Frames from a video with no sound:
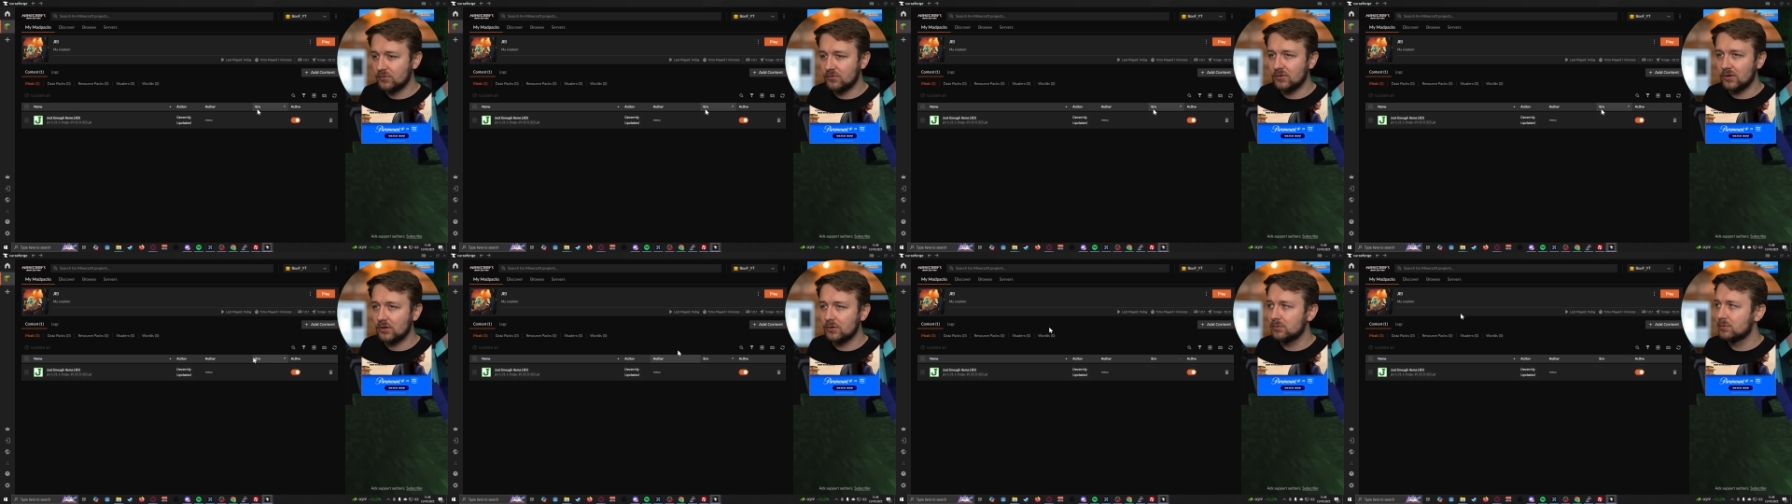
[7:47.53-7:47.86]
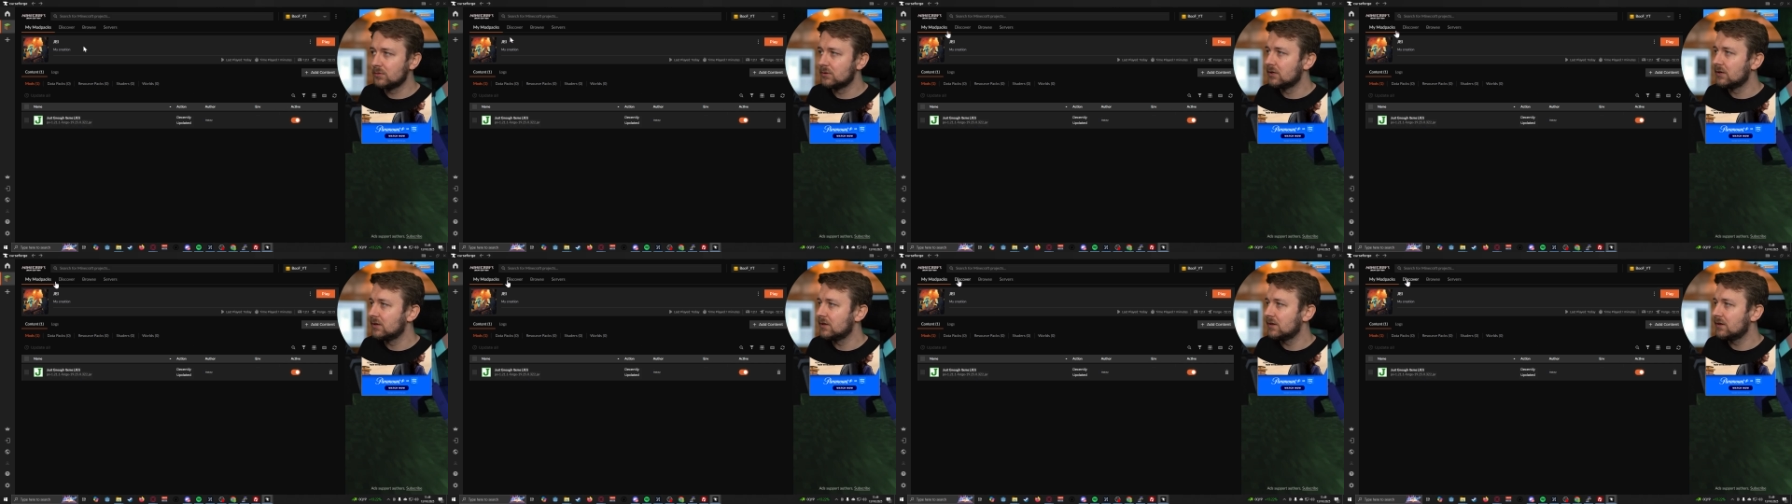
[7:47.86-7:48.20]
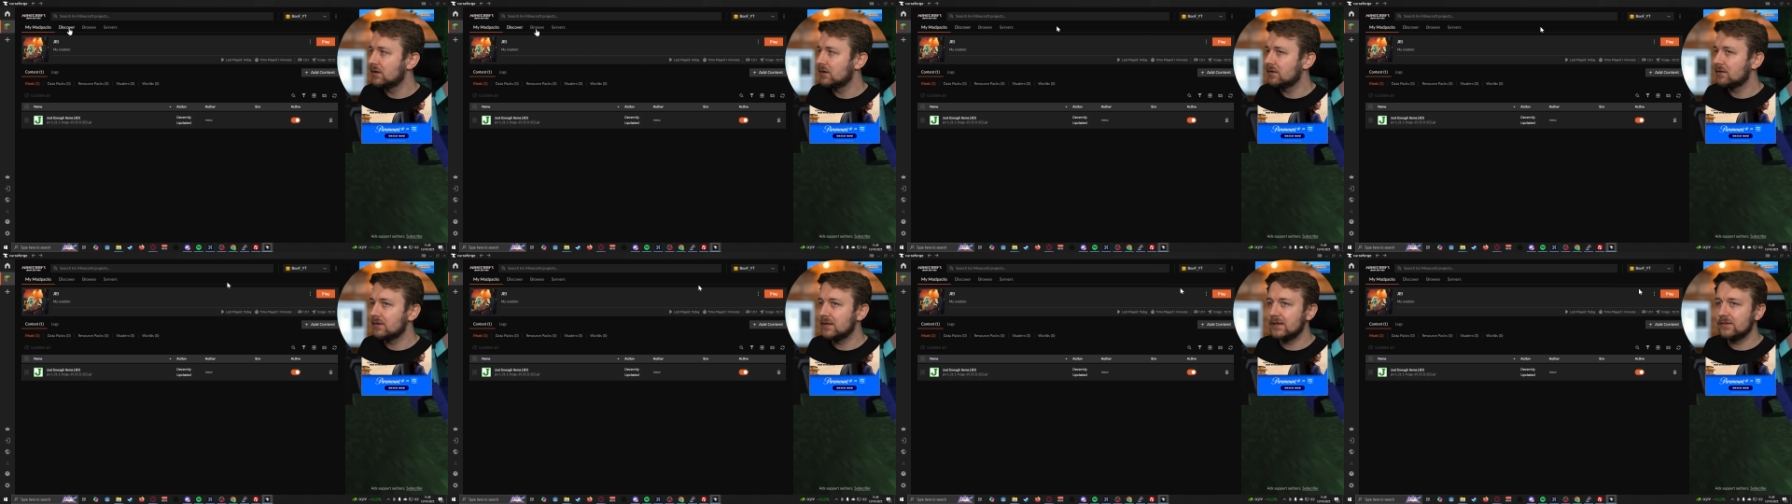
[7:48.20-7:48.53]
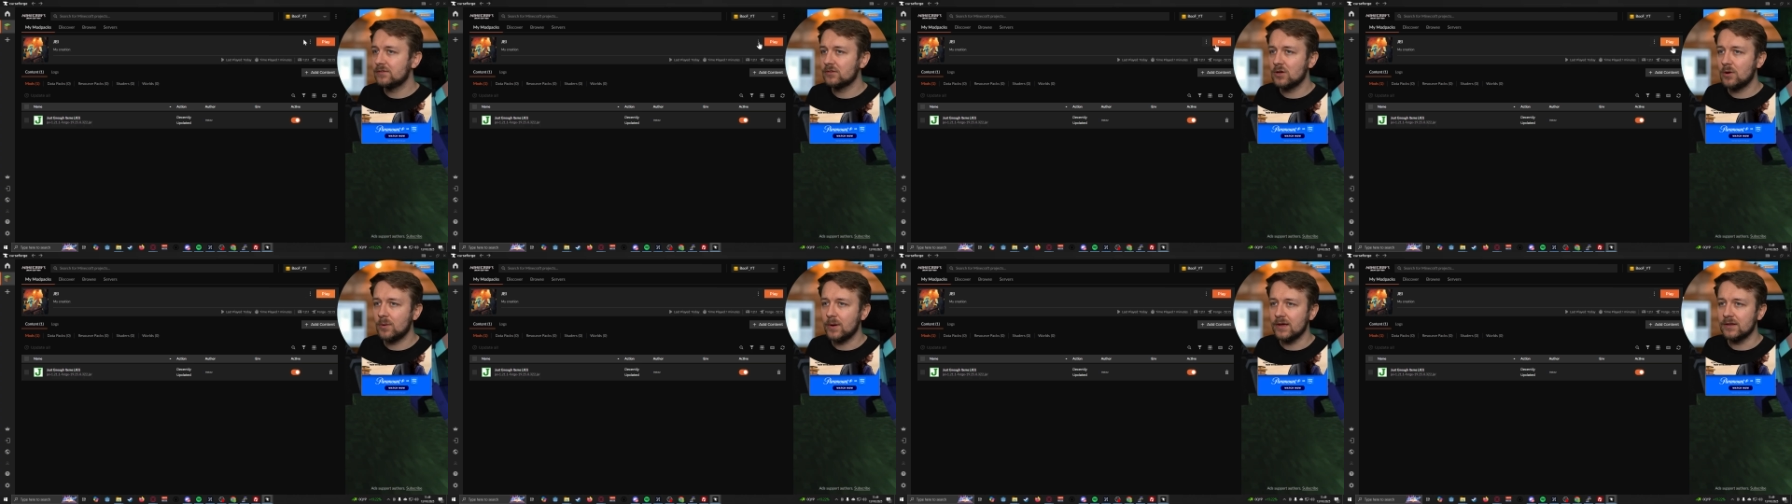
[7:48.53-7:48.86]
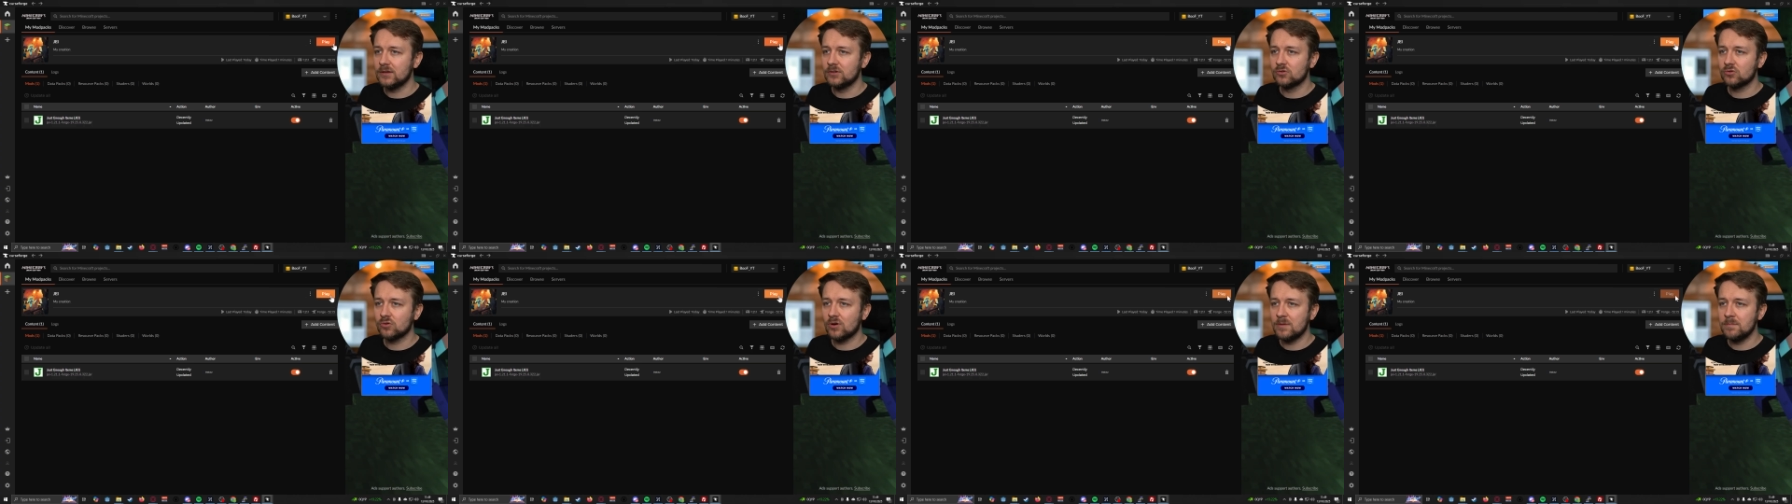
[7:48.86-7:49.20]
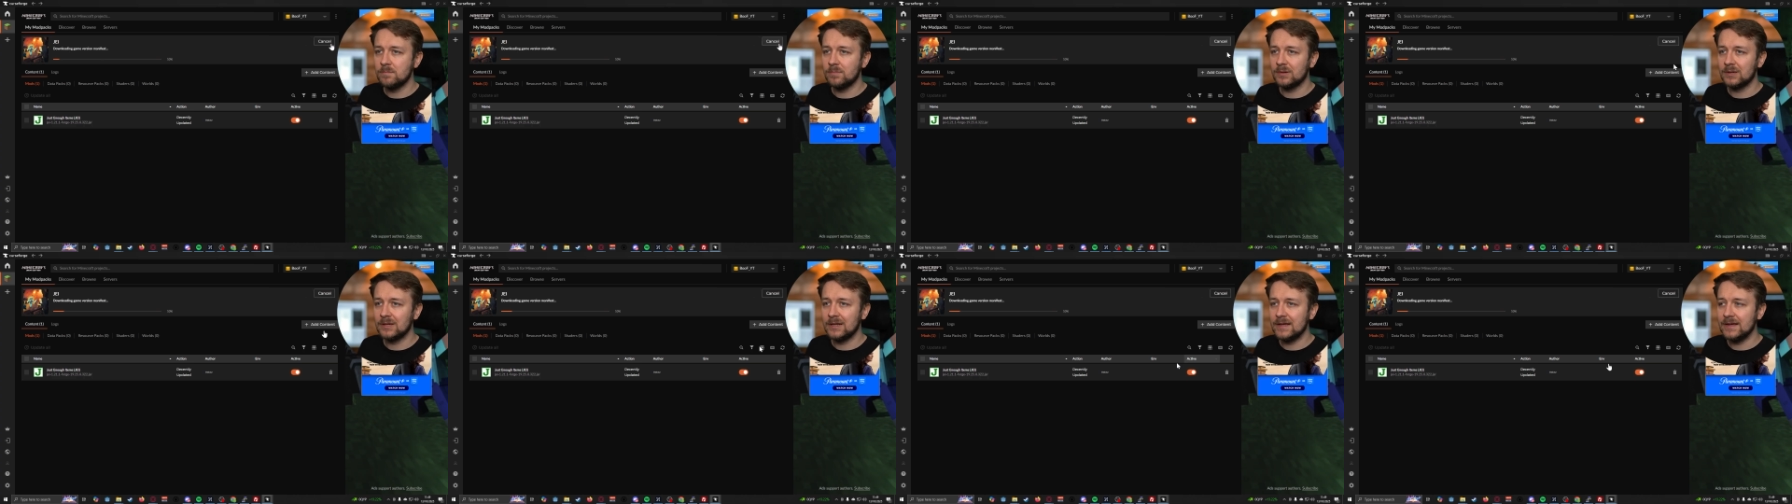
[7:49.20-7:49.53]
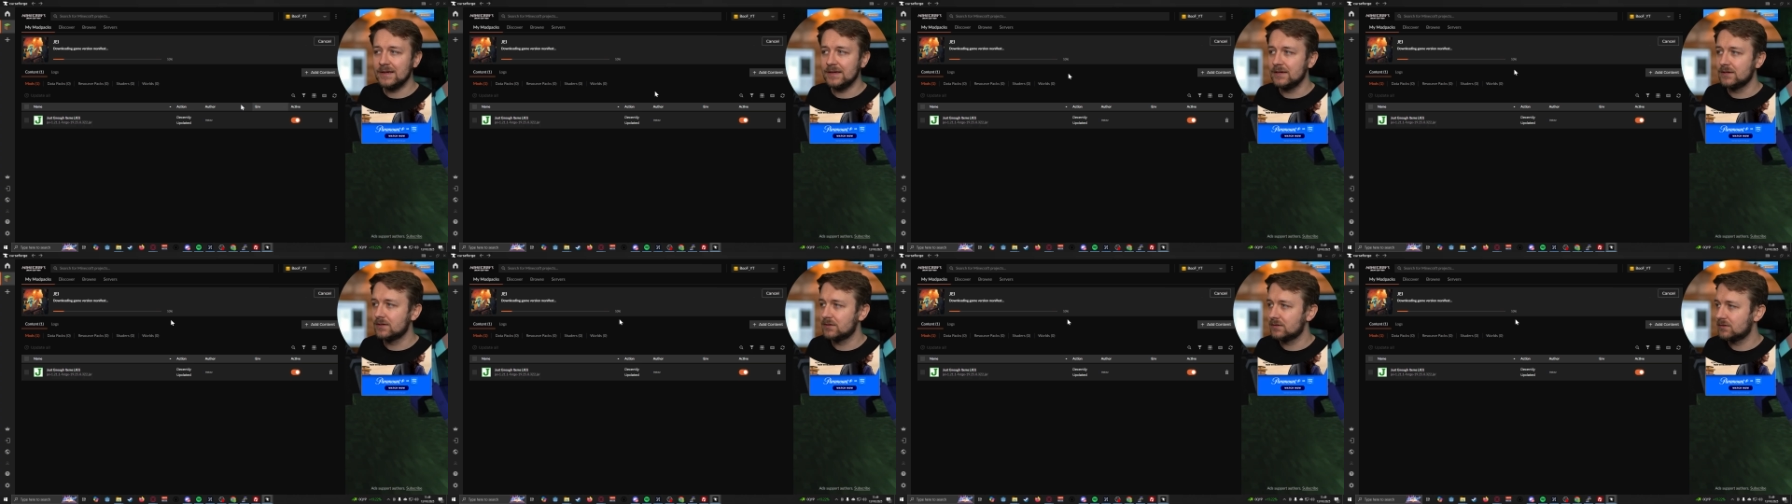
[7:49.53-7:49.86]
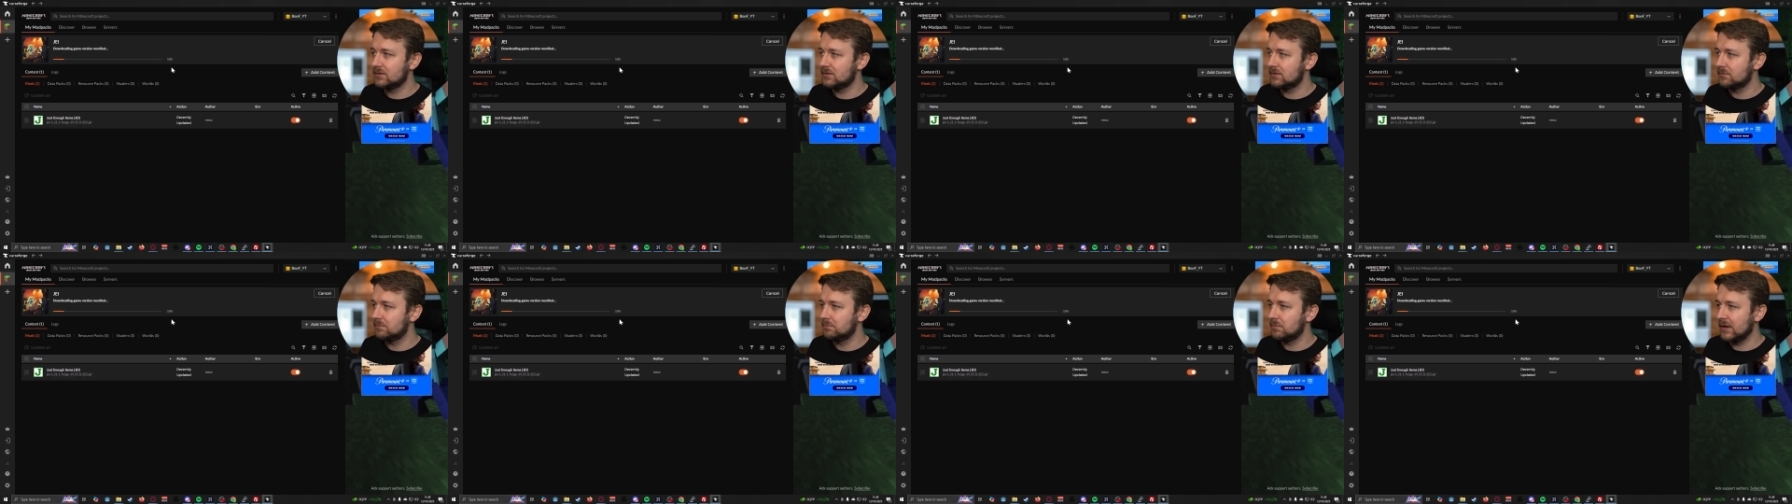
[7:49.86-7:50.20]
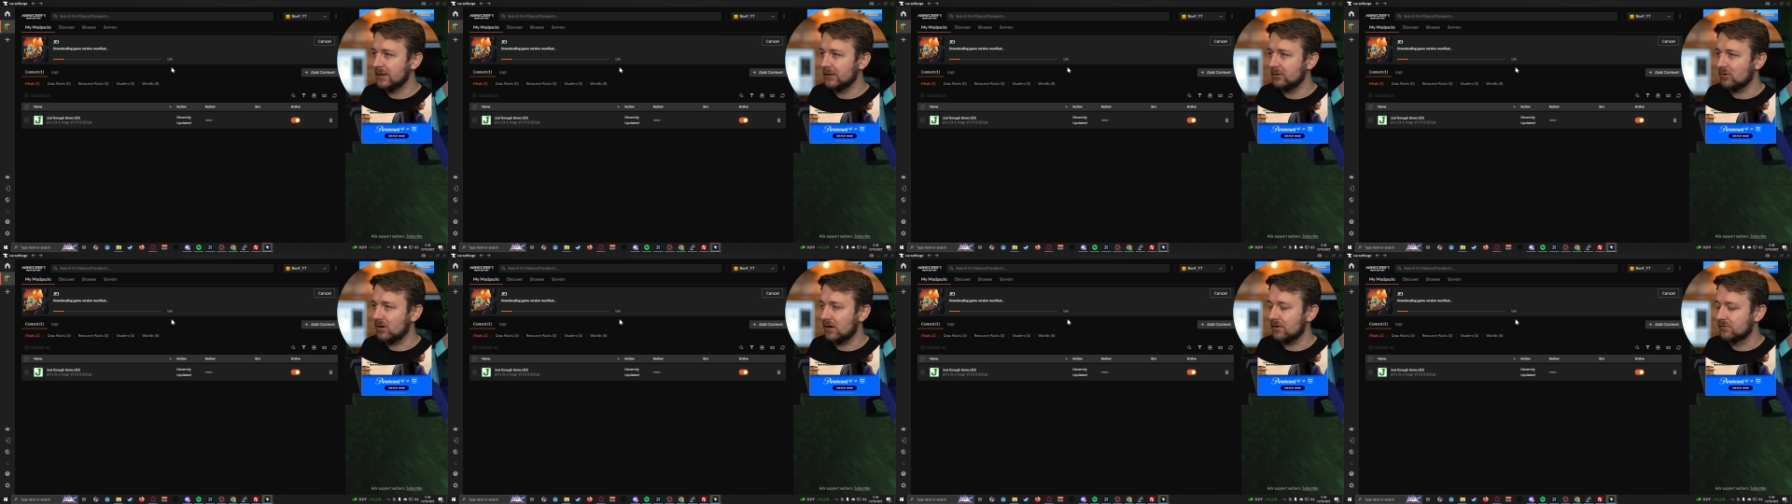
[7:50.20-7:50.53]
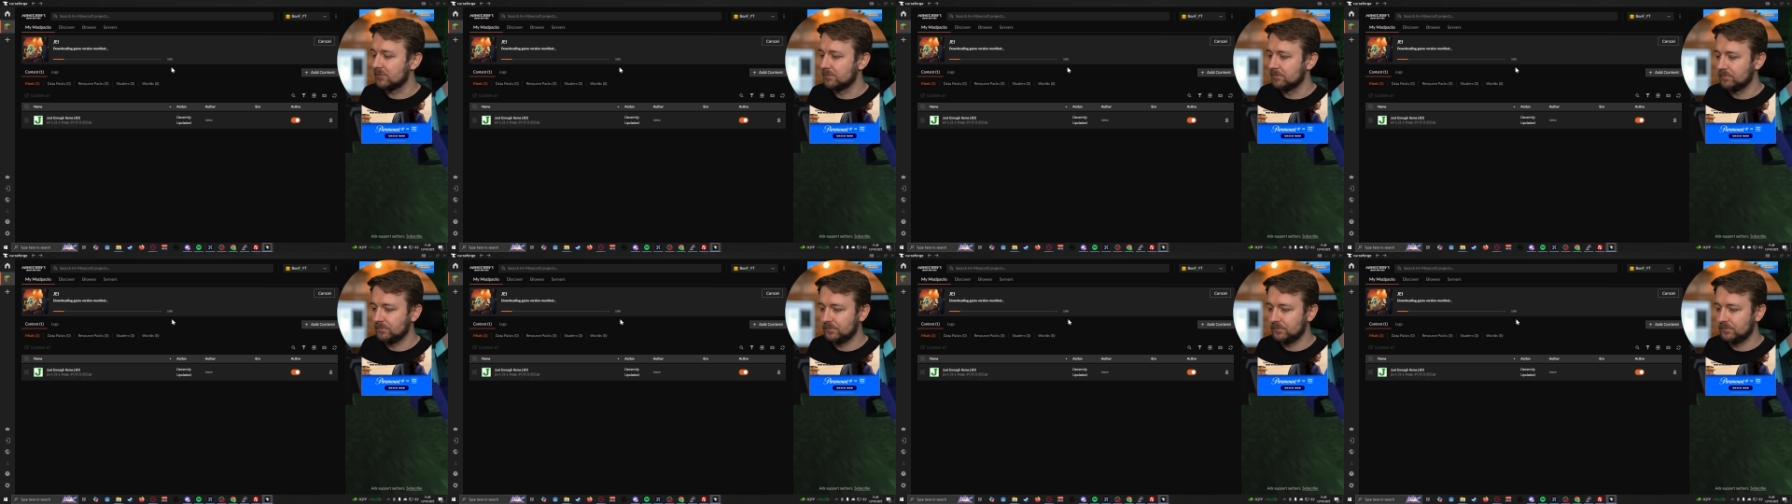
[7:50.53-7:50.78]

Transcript: So let's go ahead and try and play Minecraft.